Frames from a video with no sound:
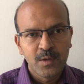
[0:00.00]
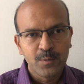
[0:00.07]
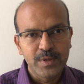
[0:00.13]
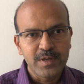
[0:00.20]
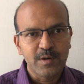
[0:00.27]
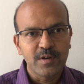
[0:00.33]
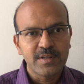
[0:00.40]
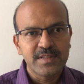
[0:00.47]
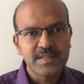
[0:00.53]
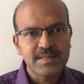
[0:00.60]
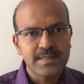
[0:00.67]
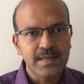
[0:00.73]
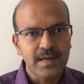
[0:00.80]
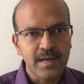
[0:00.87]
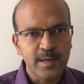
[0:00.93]
We call this
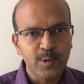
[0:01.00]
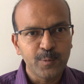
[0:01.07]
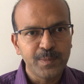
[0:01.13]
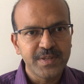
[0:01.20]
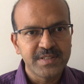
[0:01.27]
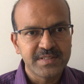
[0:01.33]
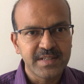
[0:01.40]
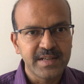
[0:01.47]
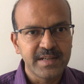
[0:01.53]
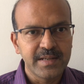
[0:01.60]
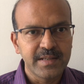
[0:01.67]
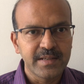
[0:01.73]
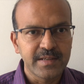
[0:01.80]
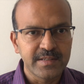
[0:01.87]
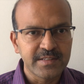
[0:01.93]
the ROP
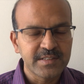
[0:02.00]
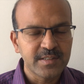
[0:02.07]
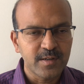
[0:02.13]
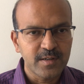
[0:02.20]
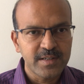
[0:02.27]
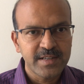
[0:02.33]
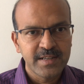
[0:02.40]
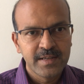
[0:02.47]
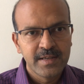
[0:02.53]
screening in short.